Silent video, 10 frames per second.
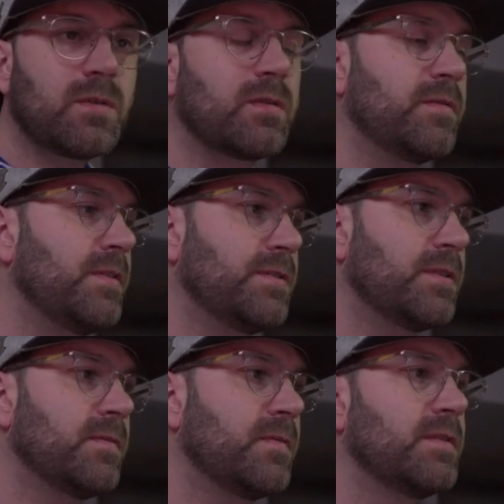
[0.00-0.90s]
or
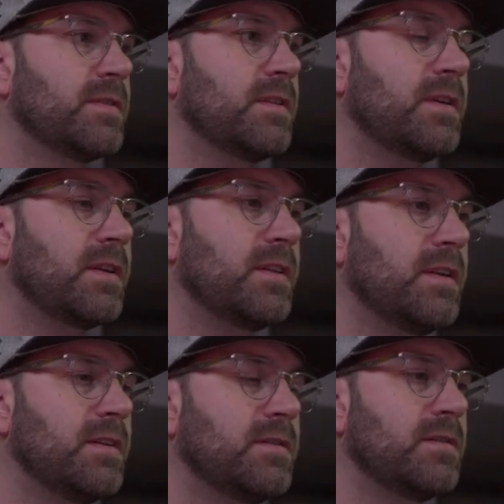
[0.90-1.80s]
filter, just click
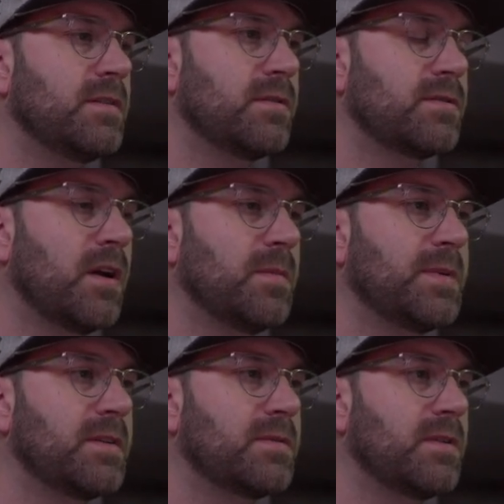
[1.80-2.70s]
these little drop
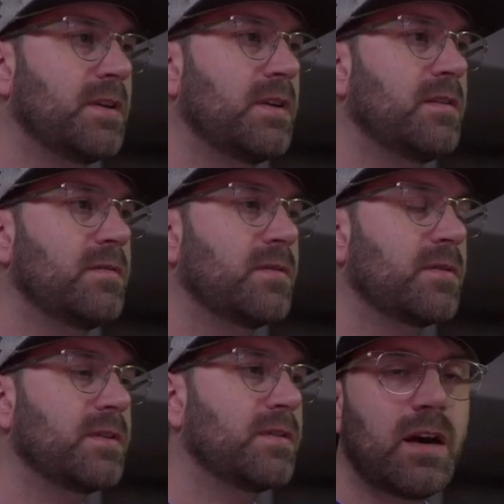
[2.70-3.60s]
downs right here
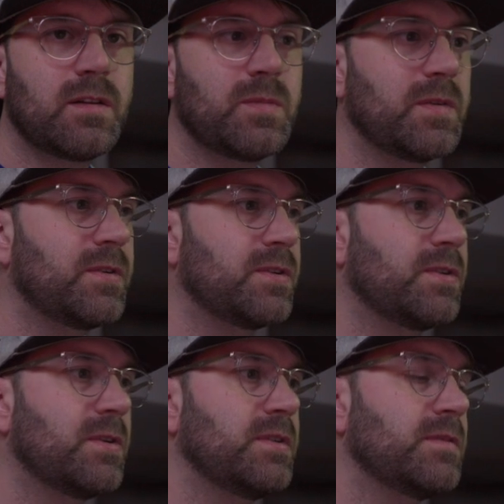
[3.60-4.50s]
for your column of your
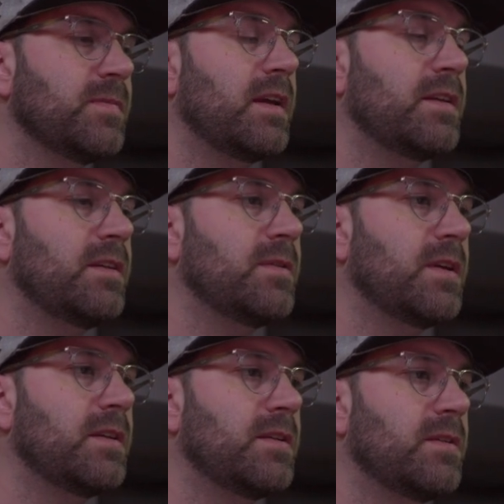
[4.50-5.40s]
choice, and you
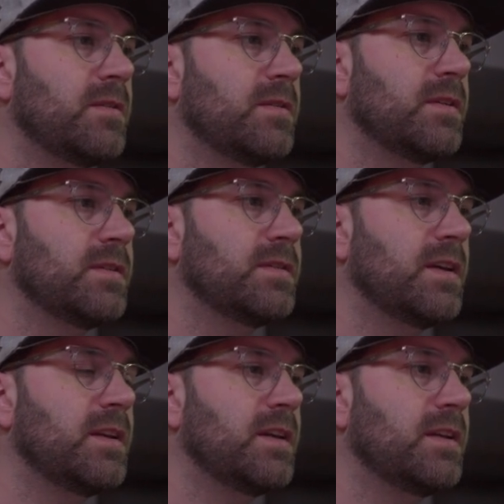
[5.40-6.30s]
can do
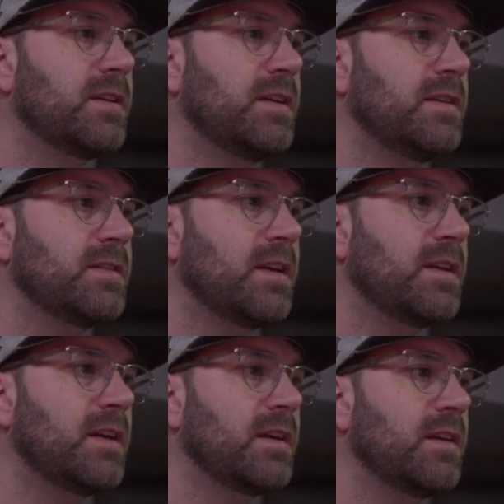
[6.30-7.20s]
ascending,
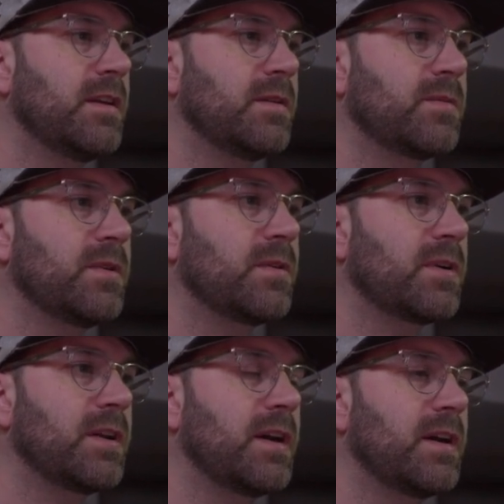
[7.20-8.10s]
descending, and it'll
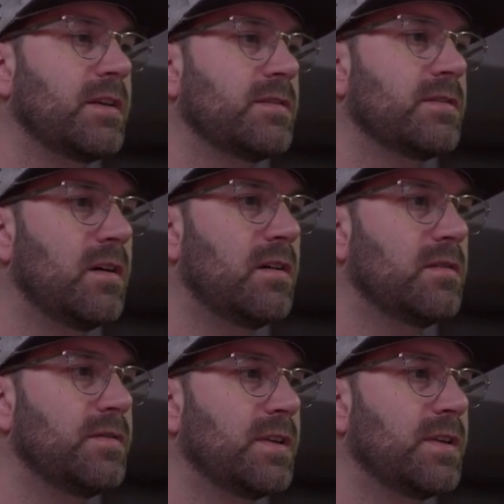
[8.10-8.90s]
reorganize all of